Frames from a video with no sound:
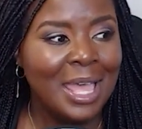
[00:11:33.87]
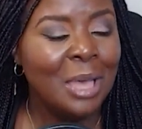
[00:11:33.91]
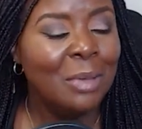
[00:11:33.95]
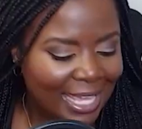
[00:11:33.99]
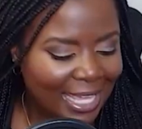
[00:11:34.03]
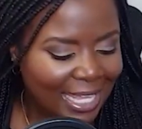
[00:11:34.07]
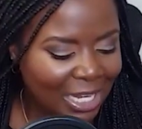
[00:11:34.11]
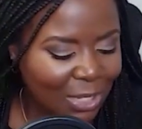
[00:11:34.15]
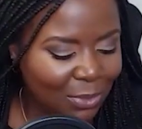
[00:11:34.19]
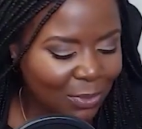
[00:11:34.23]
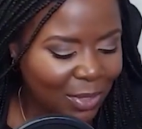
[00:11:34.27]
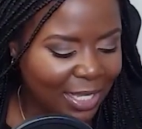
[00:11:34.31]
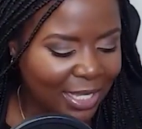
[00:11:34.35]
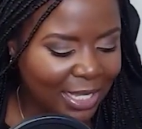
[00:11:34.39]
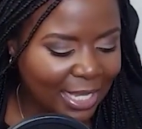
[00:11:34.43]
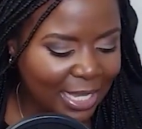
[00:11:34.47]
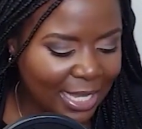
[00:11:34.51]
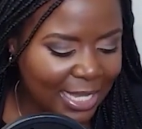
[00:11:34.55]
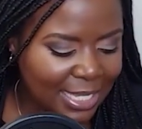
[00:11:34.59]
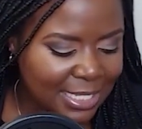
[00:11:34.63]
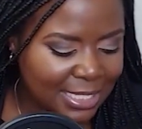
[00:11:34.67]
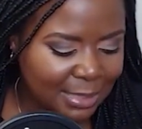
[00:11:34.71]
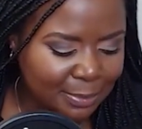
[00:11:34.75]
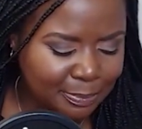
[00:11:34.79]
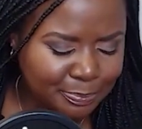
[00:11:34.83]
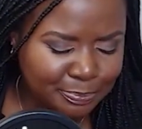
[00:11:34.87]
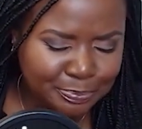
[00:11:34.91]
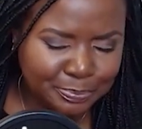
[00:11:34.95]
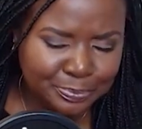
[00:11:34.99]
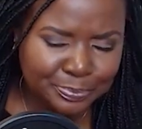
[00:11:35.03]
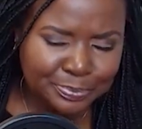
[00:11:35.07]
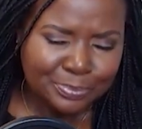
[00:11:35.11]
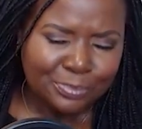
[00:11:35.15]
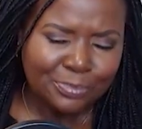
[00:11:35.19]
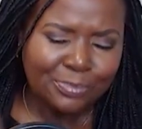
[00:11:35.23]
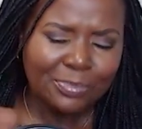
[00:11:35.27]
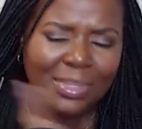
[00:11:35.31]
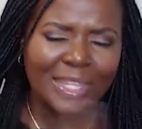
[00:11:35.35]
Anyway, guys,
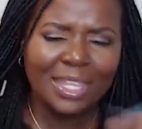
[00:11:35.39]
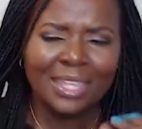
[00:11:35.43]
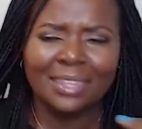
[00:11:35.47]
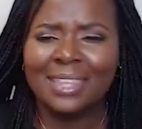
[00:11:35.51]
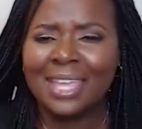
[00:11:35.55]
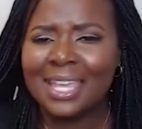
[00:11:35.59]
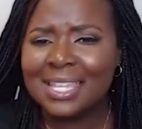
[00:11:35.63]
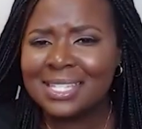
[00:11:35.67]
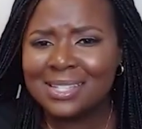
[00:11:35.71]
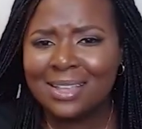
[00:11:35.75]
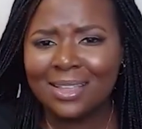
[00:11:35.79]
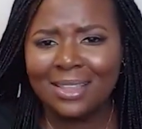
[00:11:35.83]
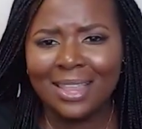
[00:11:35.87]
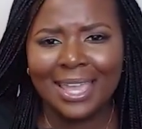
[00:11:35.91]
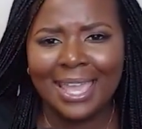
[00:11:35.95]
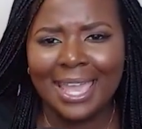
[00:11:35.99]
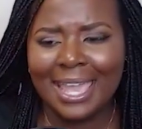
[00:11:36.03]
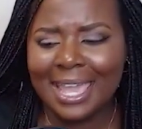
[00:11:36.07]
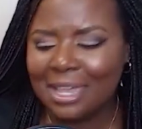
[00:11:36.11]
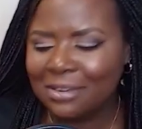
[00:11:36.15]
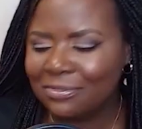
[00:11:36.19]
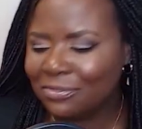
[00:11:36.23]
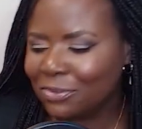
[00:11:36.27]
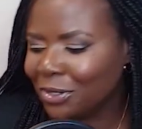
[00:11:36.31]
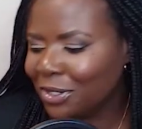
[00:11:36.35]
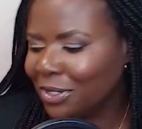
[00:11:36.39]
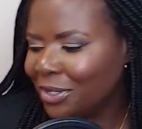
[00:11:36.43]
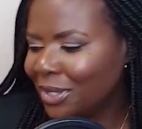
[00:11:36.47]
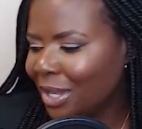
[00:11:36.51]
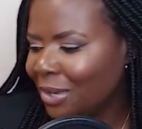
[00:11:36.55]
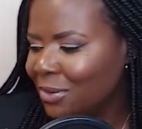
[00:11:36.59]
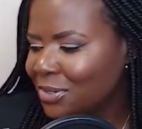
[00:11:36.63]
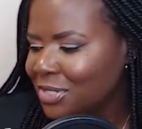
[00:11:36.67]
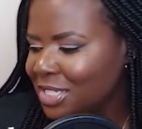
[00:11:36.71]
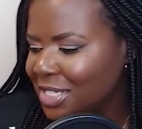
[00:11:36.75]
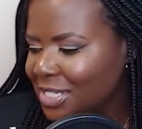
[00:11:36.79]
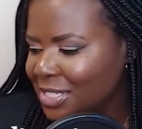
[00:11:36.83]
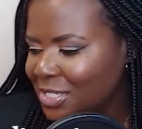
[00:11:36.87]
that's all I had for you. I
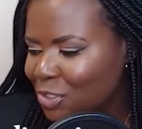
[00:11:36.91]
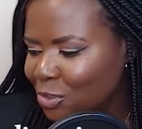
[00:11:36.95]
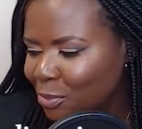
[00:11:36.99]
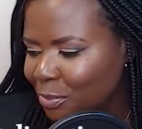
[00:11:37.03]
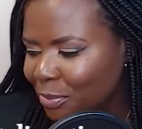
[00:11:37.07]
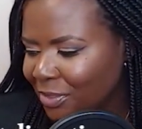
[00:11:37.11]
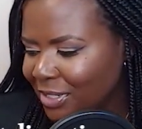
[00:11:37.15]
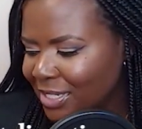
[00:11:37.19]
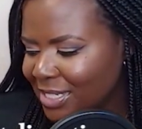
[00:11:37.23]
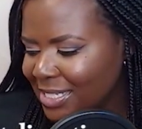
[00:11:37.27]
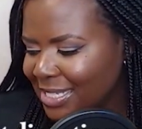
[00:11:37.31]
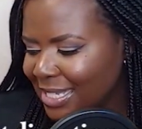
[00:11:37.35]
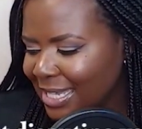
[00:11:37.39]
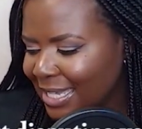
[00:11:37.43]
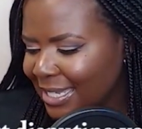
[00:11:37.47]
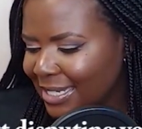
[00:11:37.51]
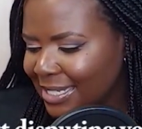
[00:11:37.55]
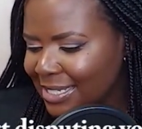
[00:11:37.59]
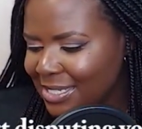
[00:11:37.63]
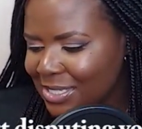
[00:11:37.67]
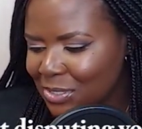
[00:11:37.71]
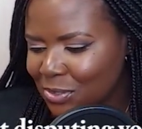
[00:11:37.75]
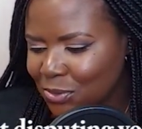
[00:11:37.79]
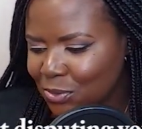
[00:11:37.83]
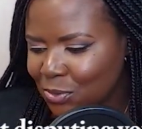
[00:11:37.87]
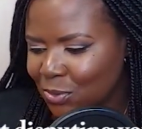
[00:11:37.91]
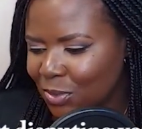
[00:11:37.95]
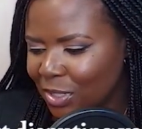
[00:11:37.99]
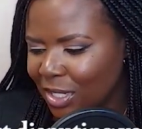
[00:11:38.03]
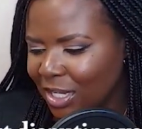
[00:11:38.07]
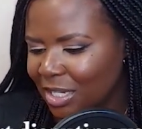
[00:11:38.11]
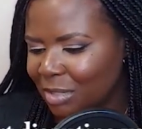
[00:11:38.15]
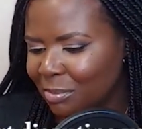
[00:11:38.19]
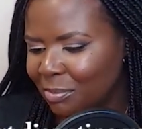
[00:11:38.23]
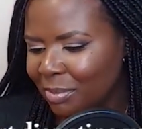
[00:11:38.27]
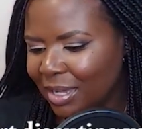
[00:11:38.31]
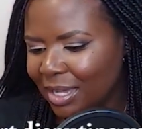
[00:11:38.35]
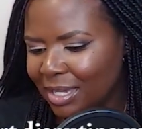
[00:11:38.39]
was just super excited to
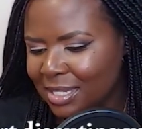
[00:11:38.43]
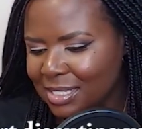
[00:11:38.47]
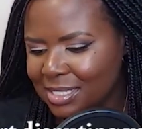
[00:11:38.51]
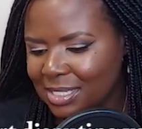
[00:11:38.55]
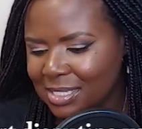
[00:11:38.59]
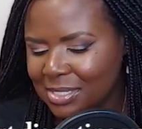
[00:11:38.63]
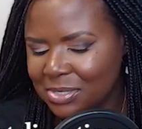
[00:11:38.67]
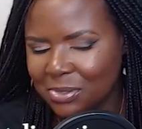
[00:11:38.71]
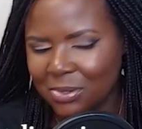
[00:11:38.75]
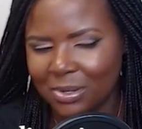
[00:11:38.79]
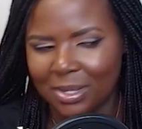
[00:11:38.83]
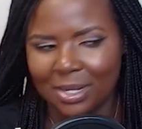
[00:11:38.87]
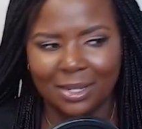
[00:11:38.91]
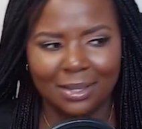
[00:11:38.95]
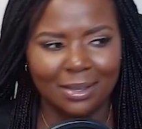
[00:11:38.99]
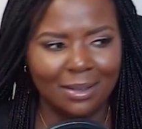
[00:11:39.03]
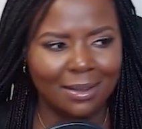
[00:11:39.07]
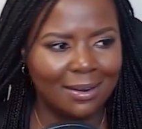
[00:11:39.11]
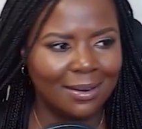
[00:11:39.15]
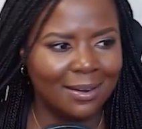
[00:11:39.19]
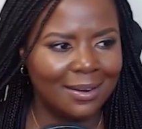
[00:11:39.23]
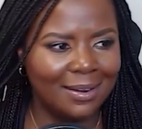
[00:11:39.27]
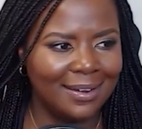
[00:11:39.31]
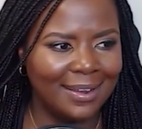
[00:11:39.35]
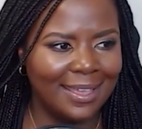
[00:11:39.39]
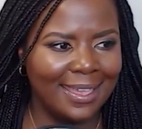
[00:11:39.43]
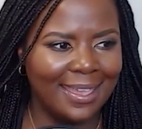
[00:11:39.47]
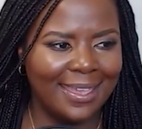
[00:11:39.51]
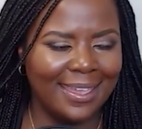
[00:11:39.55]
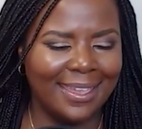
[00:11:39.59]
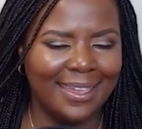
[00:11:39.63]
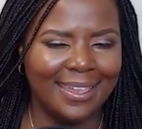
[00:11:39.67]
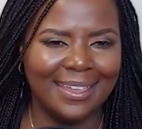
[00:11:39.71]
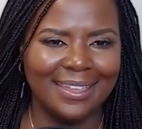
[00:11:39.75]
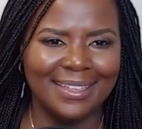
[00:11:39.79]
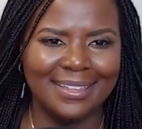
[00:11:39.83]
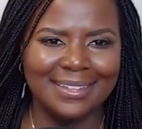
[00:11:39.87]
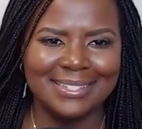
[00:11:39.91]
unbox this credit card
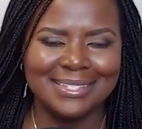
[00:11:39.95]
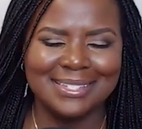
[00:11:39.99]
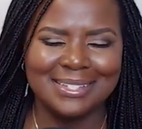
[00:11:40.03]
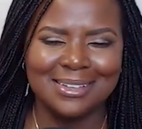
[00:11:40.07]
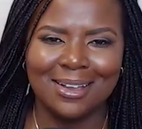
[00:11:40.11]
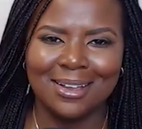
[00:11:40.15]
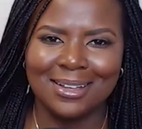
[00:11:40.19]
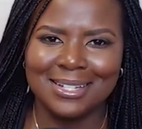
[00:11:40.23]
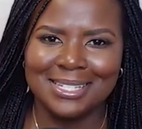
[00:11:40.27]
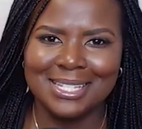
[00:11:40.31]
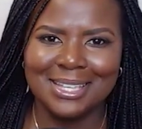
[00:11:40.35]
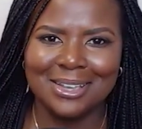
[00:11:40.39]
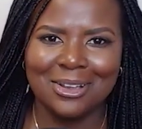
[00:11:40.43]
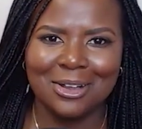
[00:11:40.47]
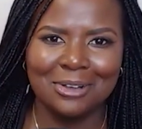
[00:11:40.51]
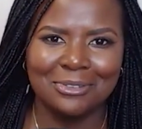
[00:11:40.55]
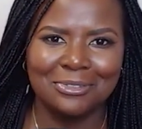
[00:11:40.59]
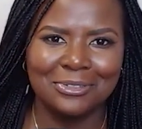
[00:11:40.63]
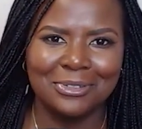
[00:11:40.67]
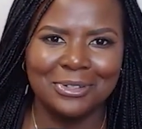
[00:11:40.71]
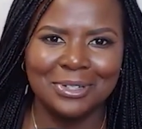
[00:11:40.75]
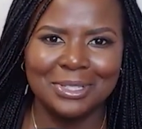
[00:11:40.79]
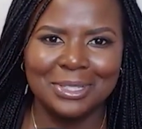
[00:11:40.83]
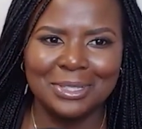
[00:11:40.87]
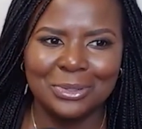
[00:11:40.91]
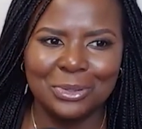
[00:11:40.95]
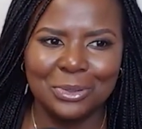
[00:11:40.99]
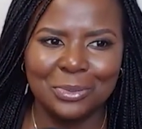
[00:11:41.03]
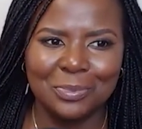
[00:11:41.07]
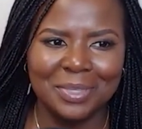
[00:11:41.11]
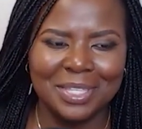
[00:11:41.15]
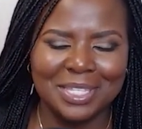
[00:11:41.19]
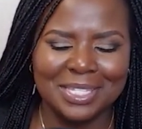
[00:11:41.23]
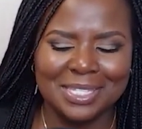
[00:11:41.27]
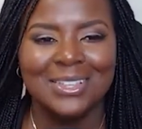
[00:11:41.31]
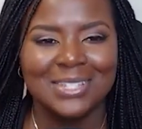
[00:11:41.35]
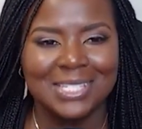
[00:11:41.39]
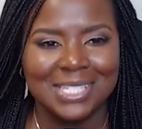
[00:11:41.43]
and talk to y'all for a little
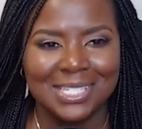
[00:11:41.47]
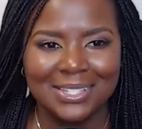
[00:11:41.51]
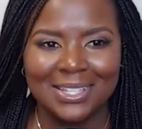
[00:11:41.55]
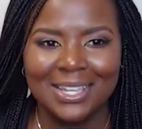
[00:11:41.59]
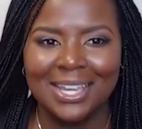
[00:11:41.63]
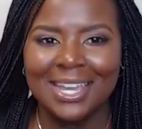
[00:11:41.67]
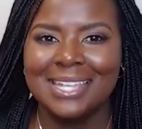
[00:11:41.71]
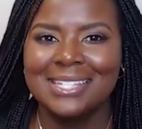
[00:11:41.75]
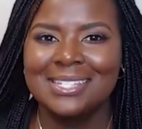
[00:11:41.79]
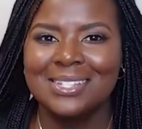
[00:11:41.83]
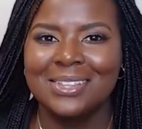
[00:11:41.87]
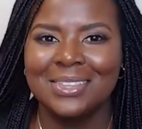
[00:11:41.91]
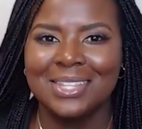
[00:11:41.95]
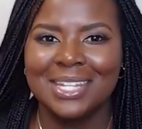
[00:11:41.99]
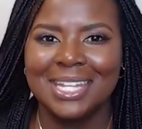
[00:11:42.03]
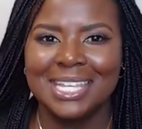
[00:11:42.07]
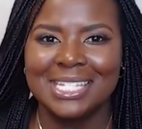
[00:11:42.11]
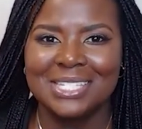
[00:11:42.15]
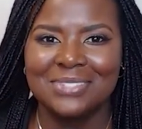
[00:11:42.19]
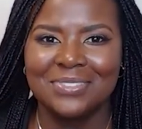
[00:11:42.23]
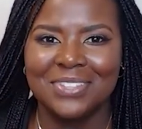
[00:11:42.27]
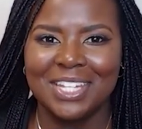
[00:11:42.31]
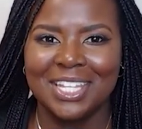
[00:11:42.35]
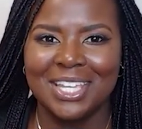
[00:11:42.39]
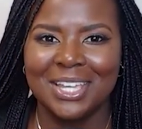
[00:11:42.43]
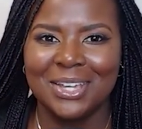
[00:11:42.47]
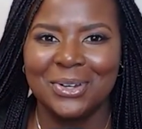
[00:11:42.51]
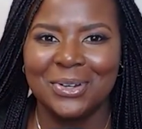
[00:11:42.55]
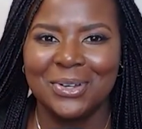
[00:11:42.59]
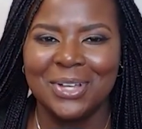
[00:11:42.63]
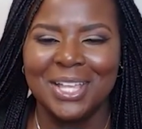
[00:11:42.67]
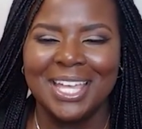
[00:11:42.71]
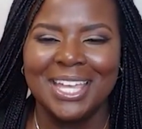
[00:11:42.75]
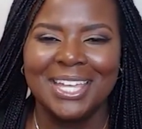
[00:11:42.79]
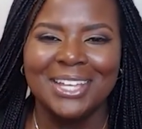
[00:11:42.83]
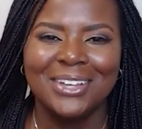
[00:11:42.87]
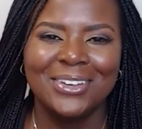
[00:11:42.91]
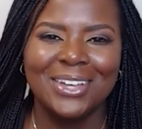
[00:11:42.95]
bit. I'll see you guys on the next video.
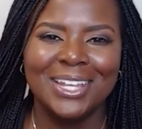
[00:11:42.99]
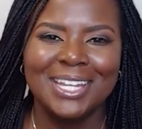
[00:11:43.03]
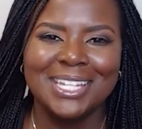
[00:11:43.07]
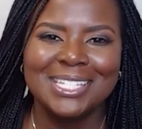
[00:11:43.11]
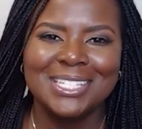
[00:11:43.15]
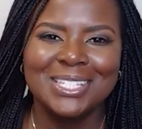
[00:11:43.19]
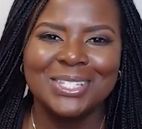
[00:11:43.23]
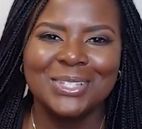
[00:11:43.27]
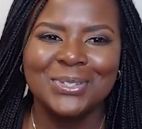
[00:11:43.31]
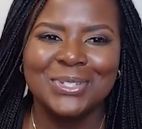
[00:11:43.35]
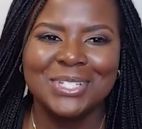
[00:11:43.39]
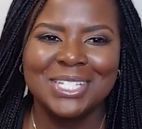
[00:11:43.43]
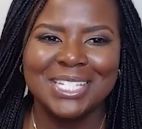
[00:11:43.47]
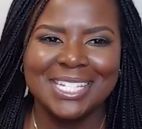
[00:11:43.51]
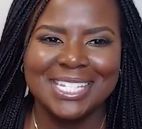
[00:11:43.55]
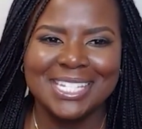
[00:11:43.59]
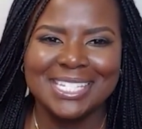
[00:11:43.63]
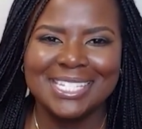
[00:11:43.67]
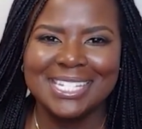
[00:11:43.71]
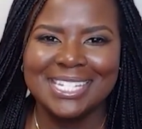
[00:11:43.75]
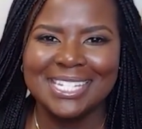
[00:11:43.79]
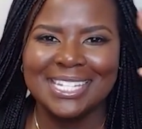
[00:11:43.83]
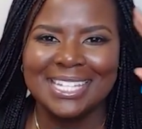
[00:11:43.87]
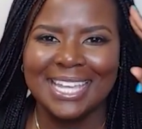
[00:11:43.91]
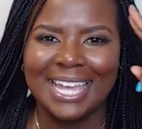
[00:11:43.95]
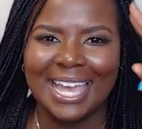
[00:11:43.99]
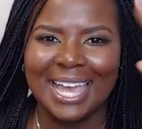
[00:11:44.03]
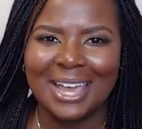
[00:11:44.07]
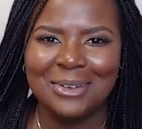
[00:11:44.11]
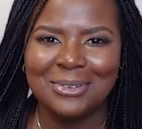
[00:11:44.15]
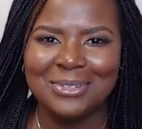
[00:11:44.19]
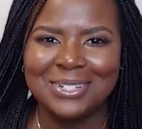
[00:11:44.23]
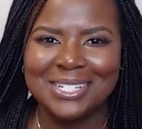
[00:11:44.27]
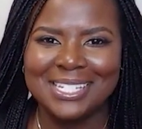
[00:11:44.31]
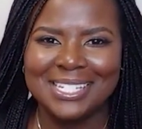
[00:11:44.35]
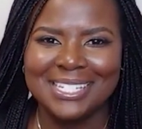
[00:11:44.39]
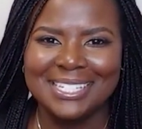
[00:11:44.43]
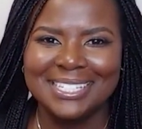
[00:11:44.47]
Credit Solutionist
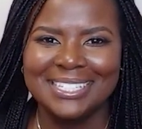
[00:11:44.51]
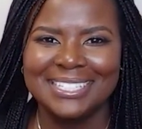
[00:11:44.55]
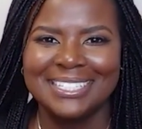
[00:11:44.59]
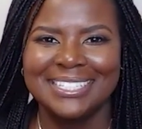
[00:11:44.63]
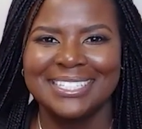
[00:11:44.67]
out.